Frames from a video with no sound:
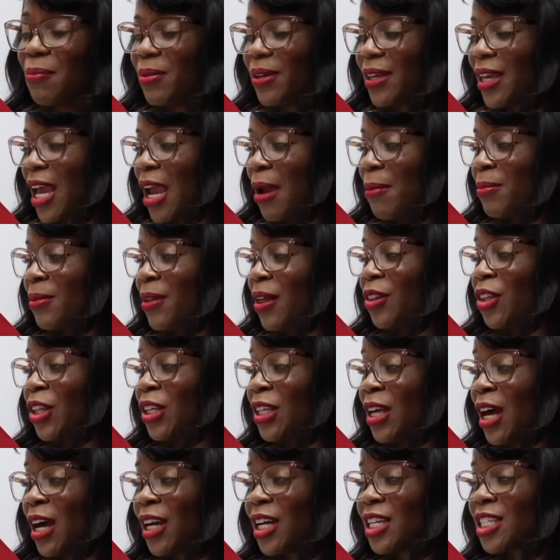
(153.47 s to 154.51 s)
became the
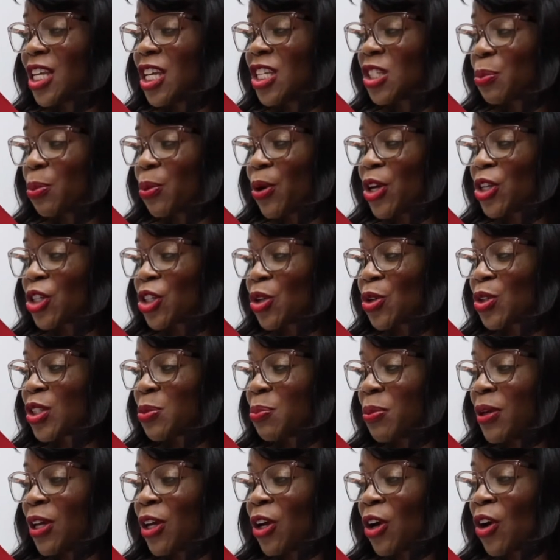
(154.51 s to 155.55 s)
youngest inspirational
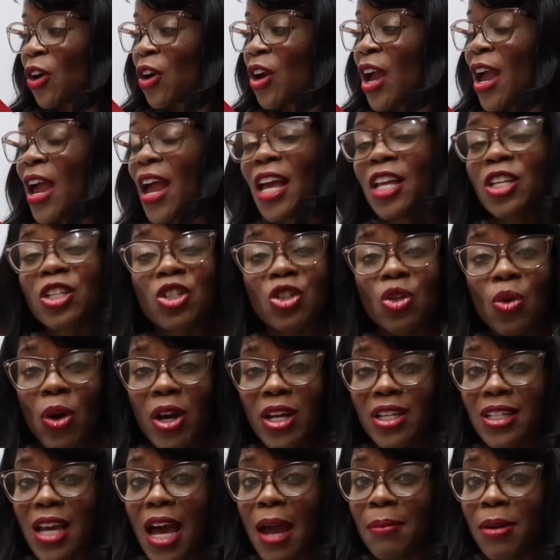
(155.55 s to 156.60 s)
speaker in
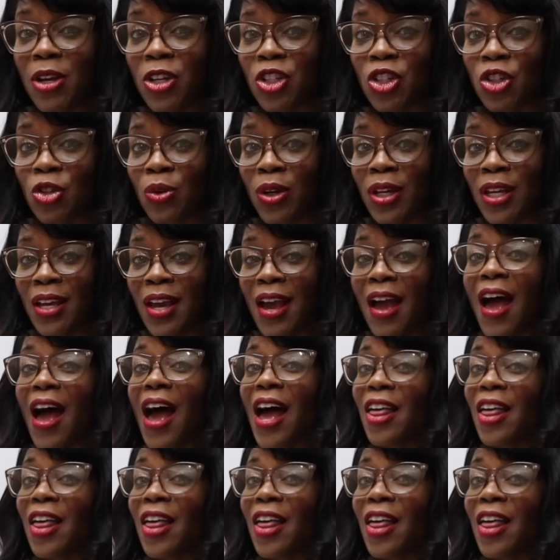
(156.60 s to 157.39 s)
storytime history